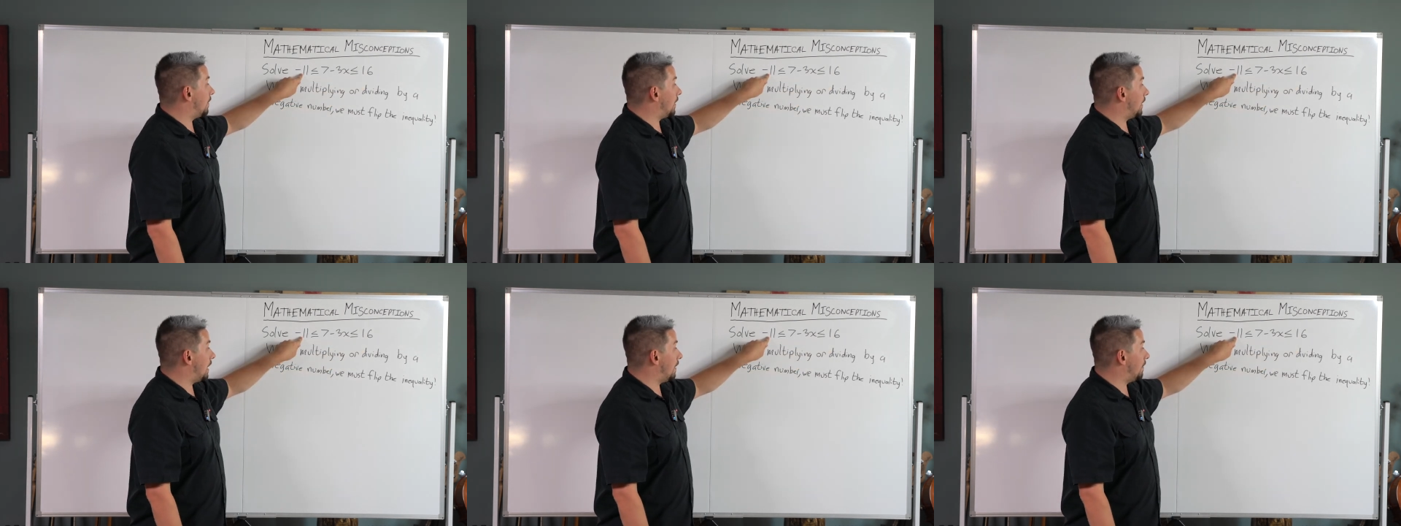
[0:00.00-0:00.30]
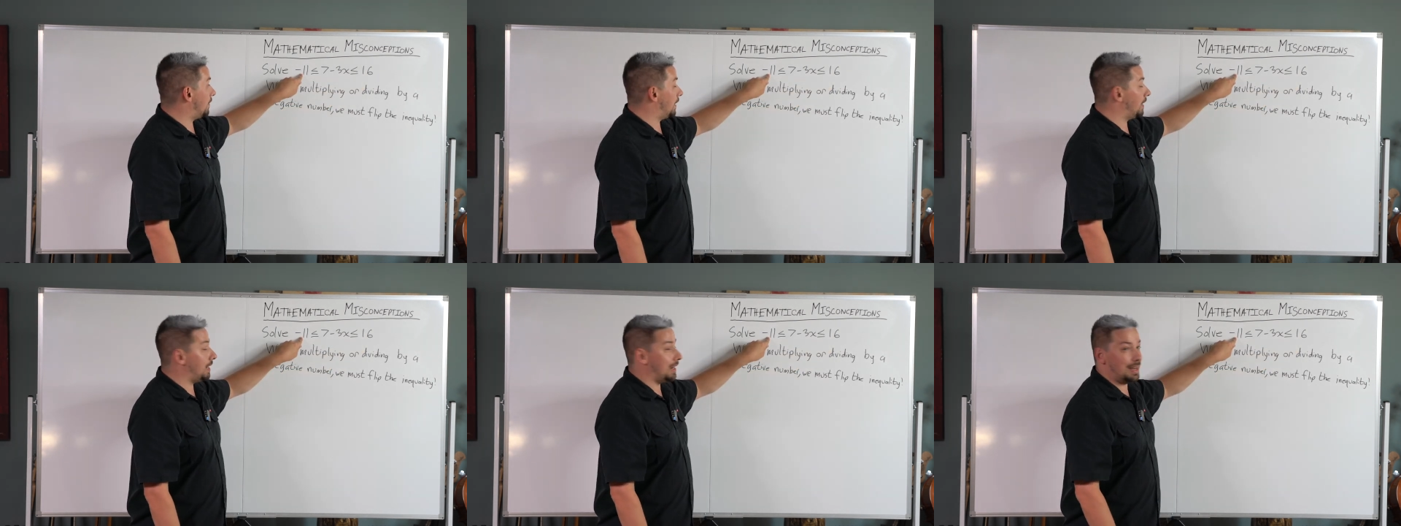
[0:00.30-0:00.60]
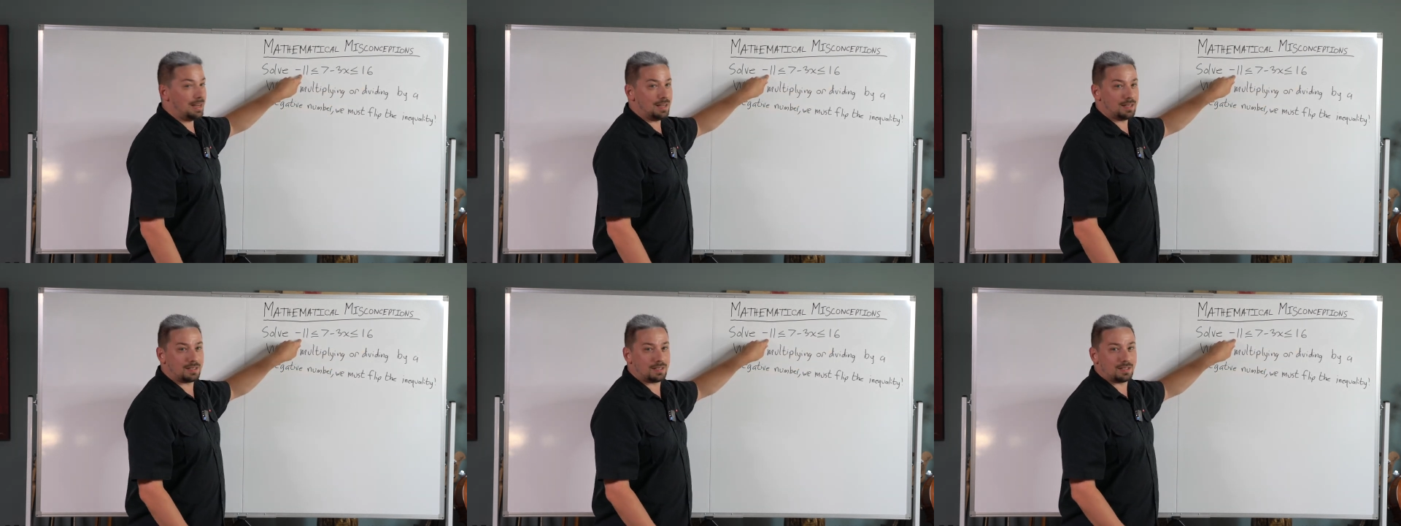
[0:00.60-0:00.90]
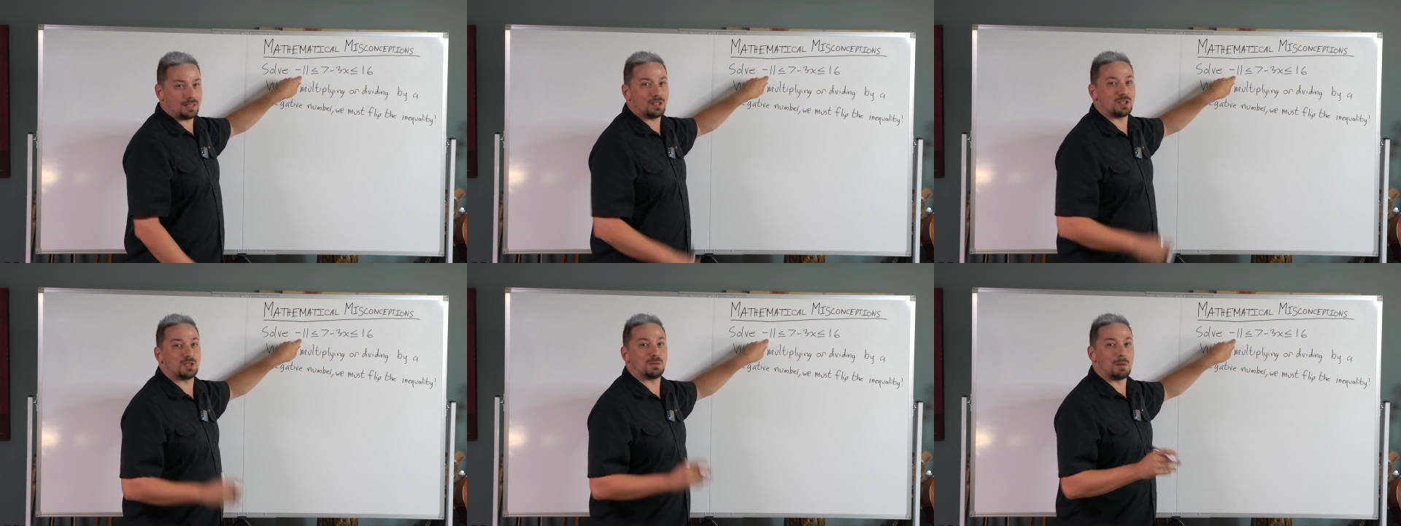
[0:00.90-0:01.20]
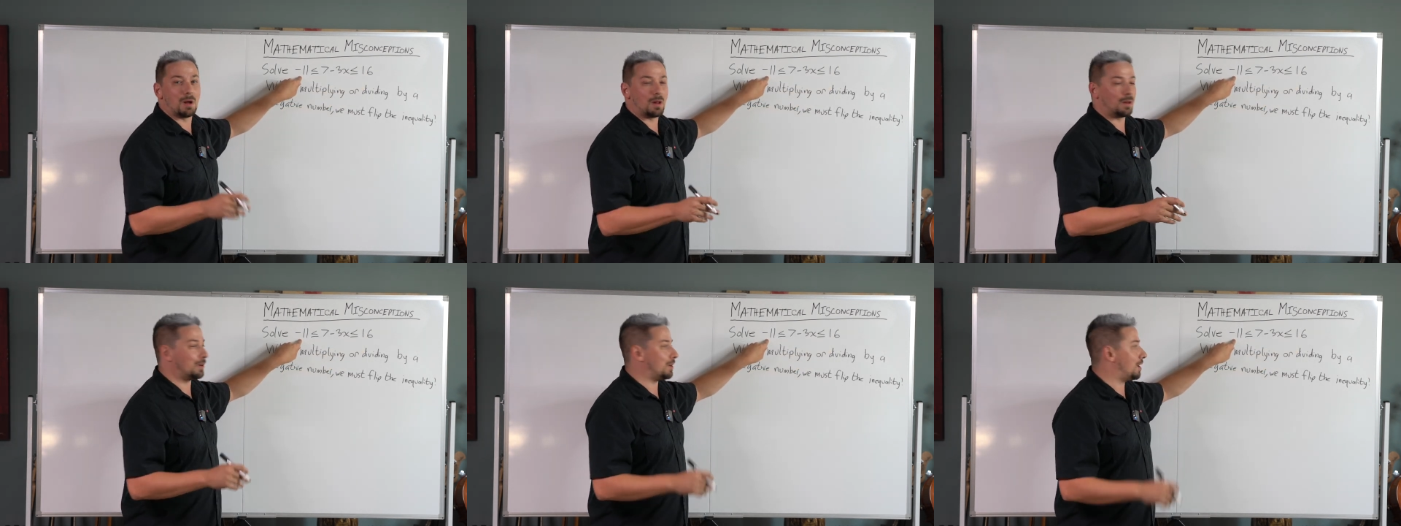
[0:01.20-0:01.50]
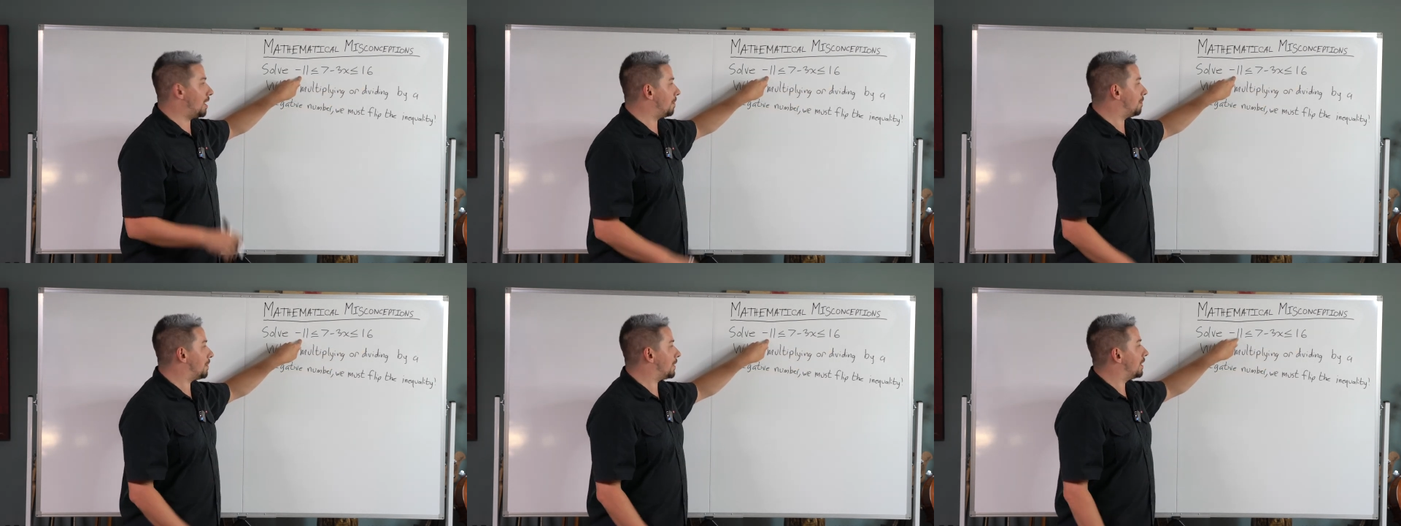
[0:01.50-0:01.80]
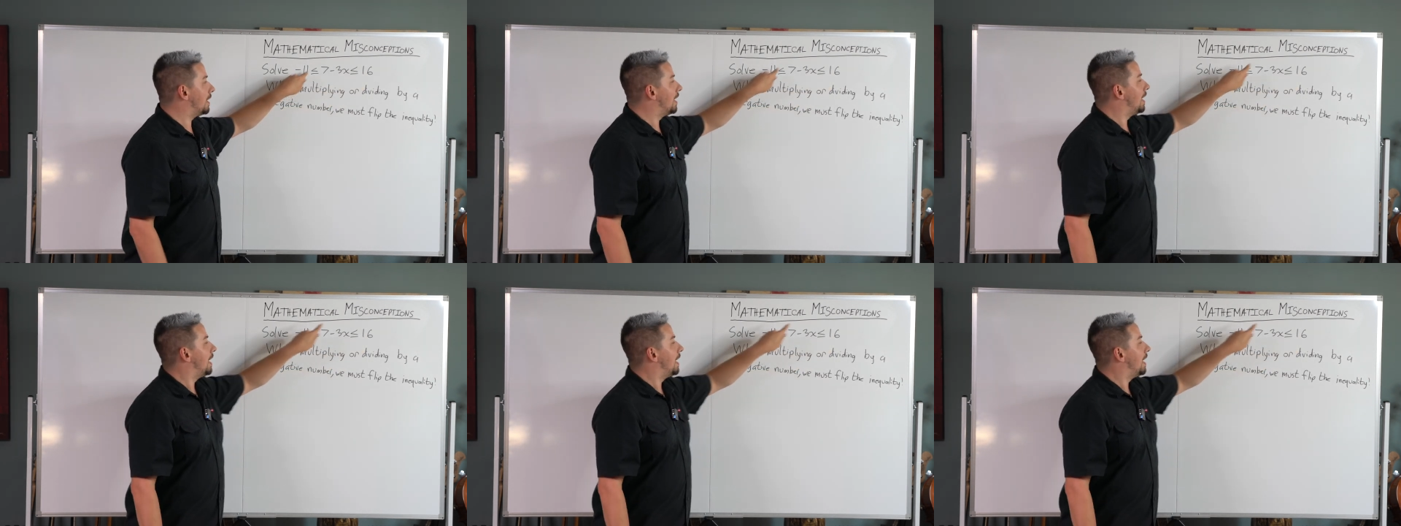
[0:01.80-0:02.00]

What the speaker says: 11 is the smaller number